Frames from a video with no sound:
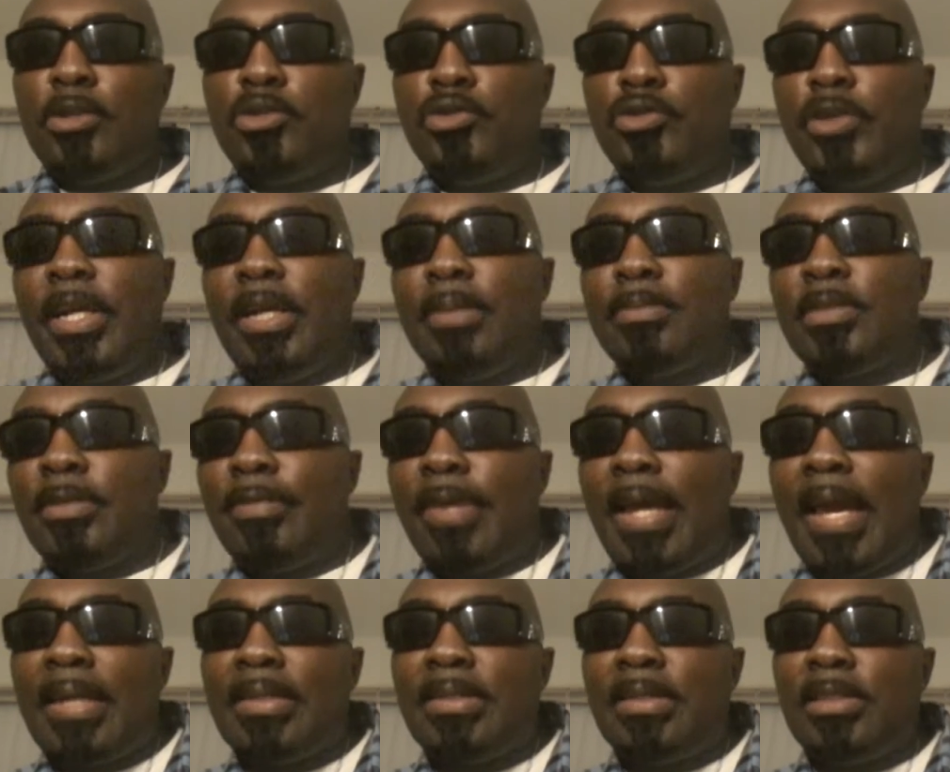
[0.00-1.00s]
Dreams of
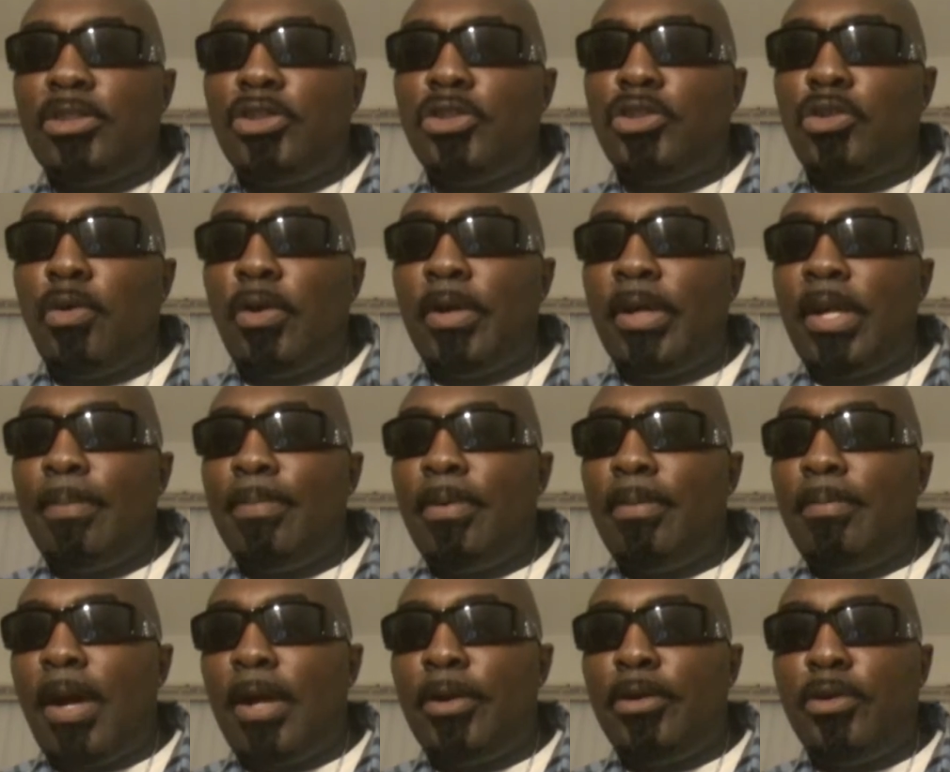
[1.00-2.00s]
exes showing up
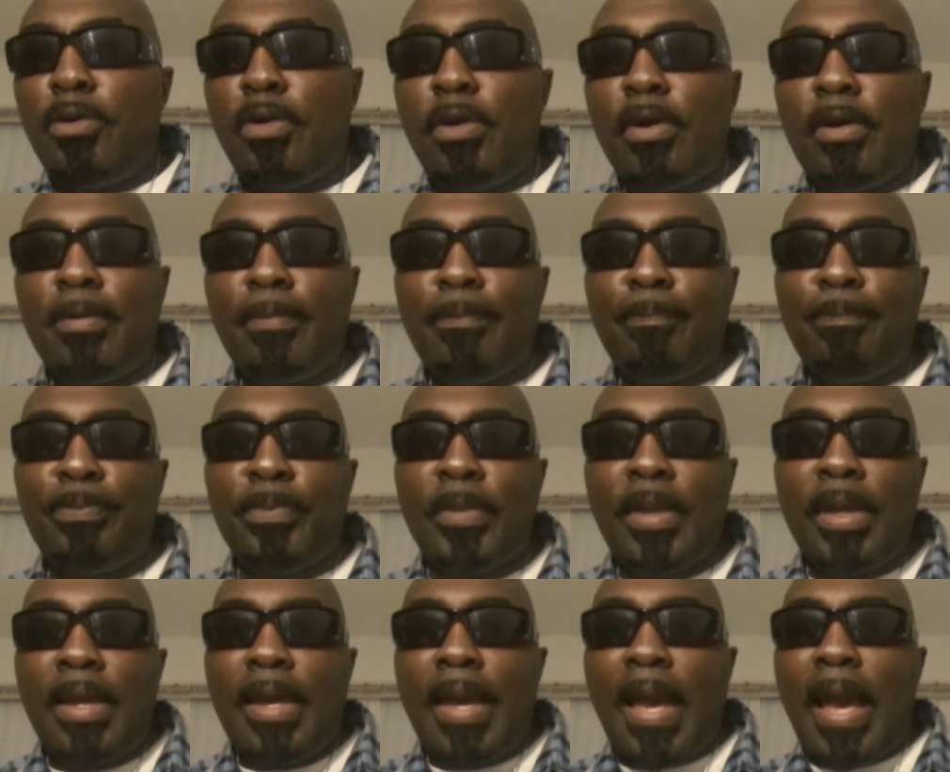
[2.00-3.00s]
at my door?
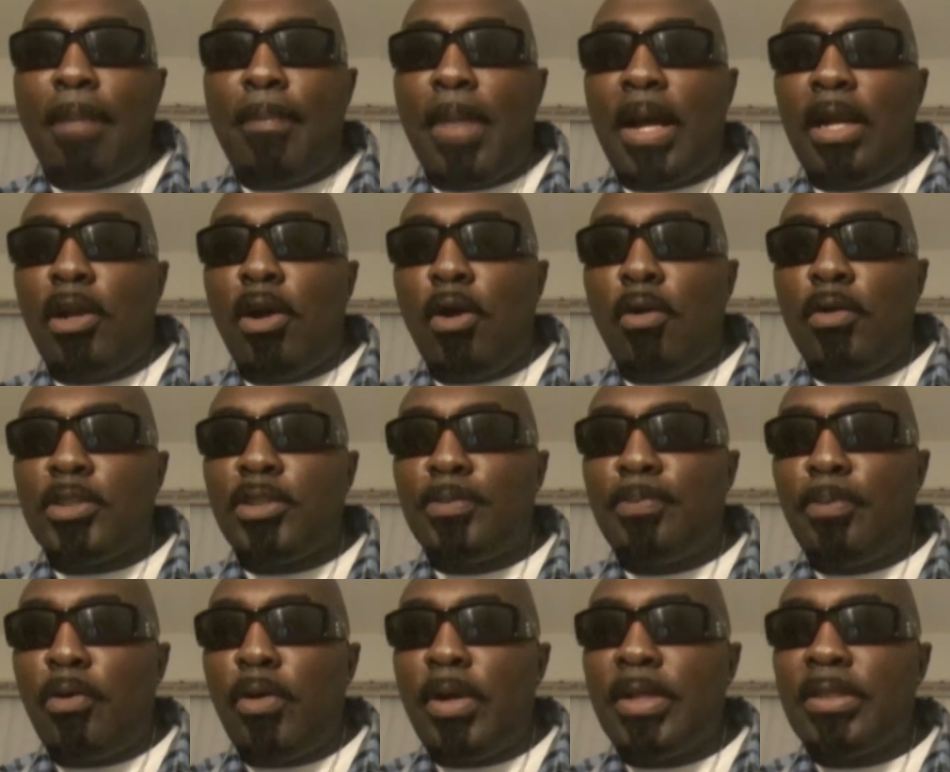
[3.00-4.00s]
at my
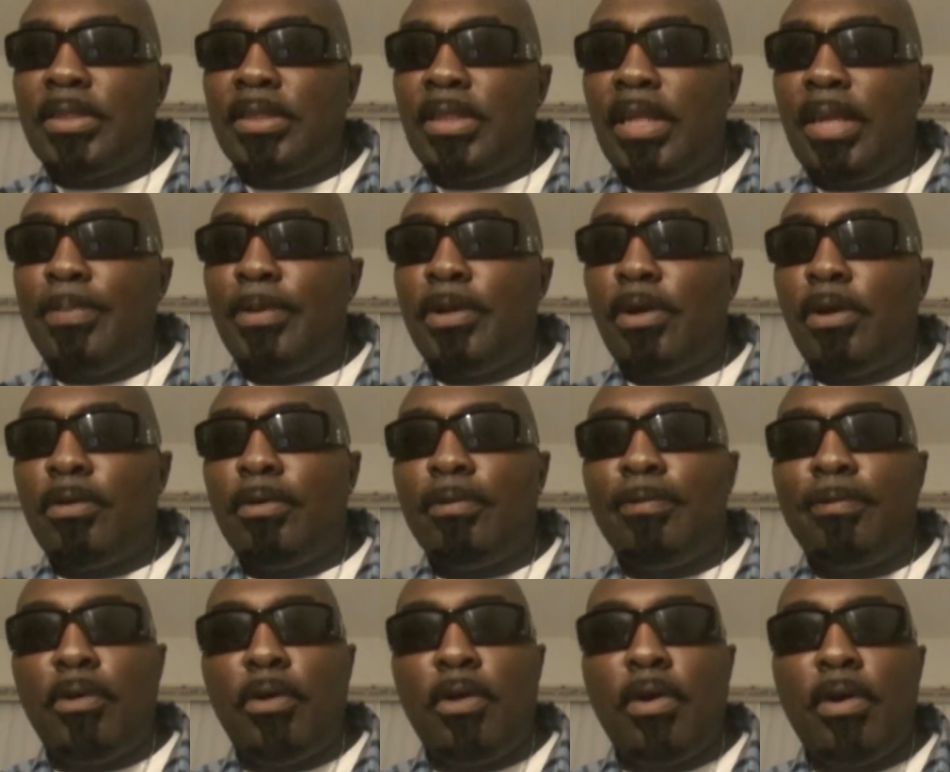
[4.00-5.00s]
lowest point, sleeping on the
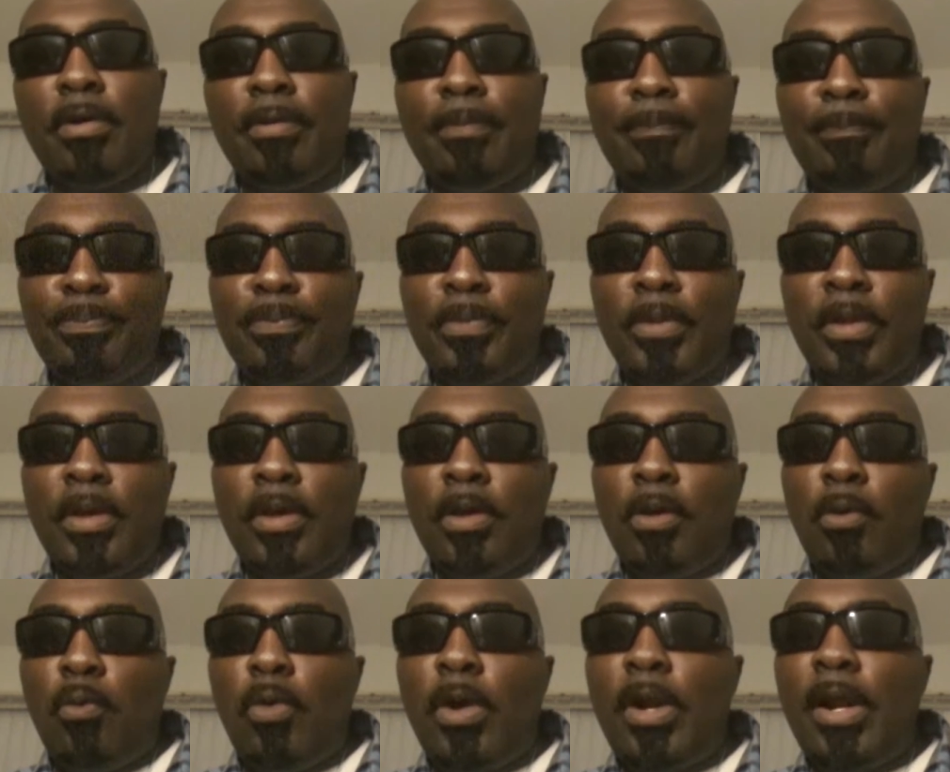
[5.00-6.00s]
floor.
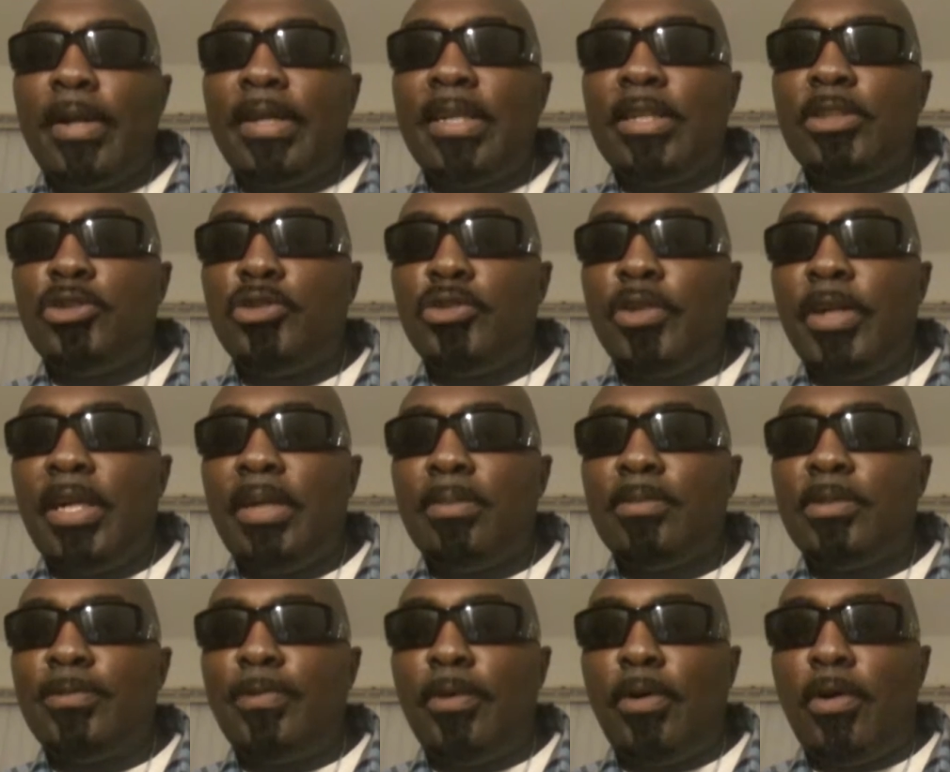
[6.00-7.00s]
What are these
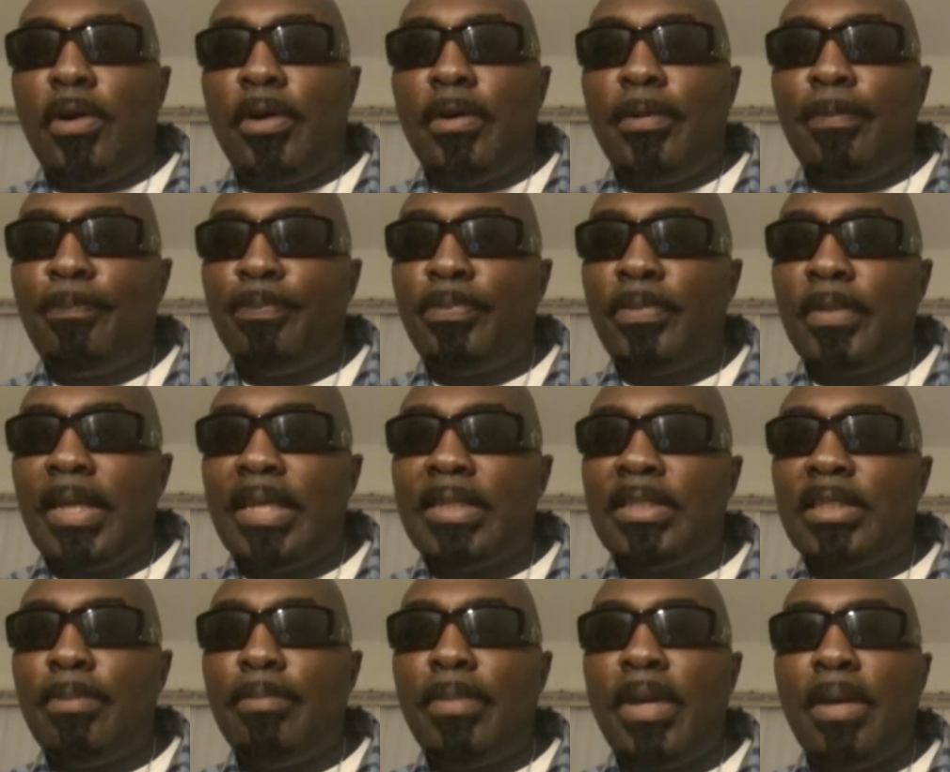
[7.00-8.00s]
dreams for?
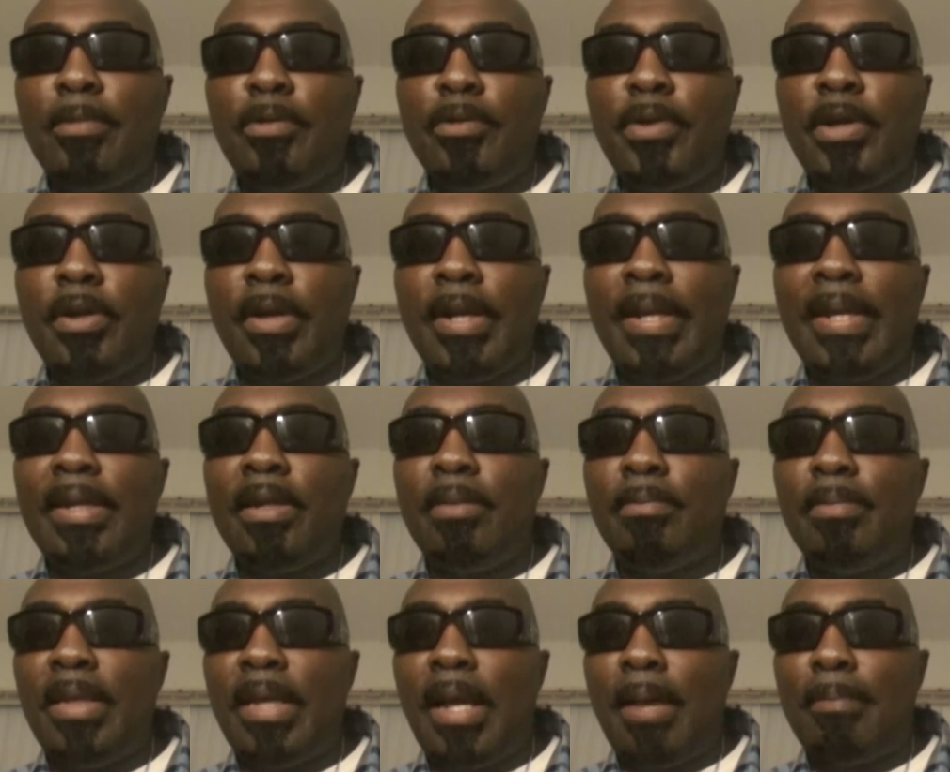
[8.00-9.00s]
Is it memory or
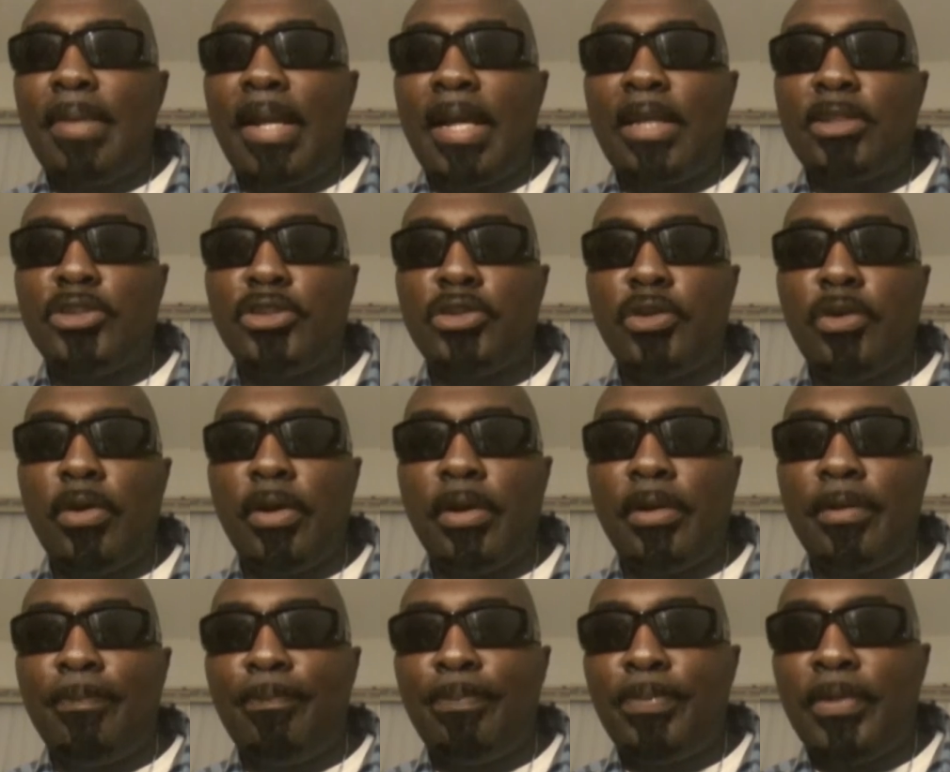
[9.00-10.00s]
enemy? I'm not sure.